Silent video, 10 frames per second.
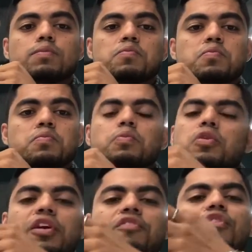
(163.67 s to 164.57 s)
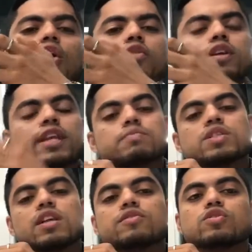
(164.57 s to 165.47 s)
moving forward
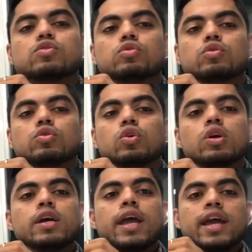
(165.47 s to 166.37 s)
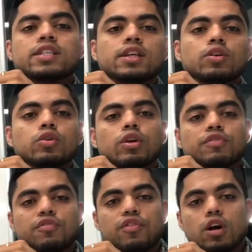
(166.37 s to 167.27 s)
themselves to execute of
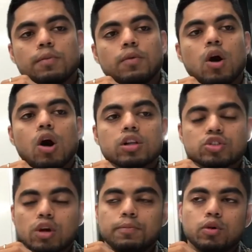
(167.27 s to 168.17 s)
the firm, also